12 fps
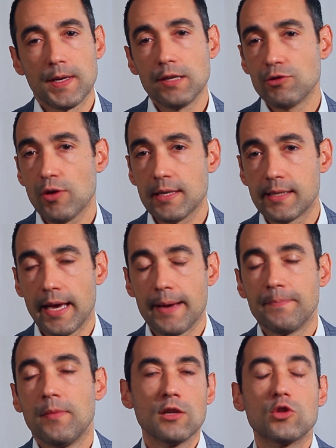can address
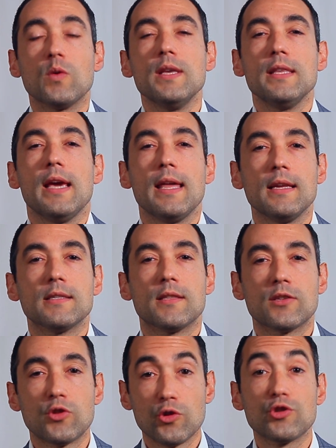that. So in the 80s, the
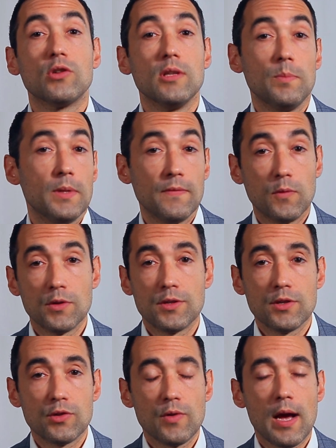surgical lip lift was
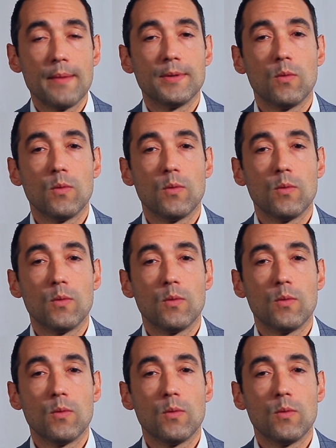described,